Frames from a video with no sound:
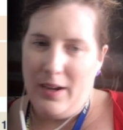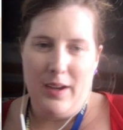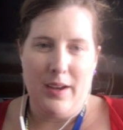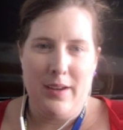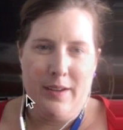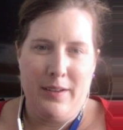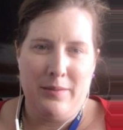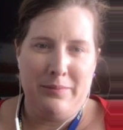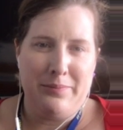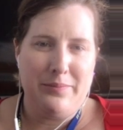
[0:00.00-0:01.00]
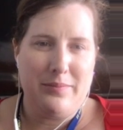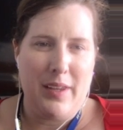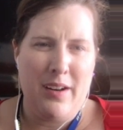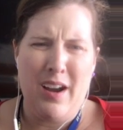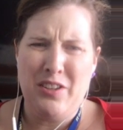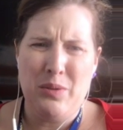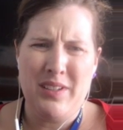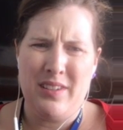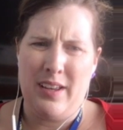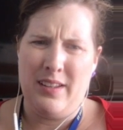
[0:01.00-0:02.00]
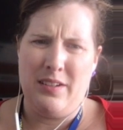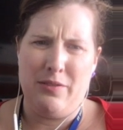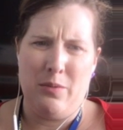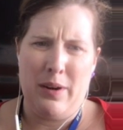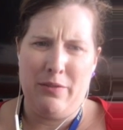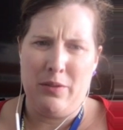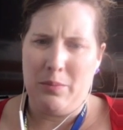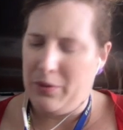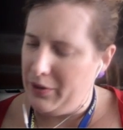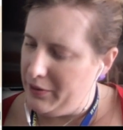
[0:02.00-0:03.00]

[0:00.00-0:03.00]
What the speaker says: And I do it a slightly different way from the book.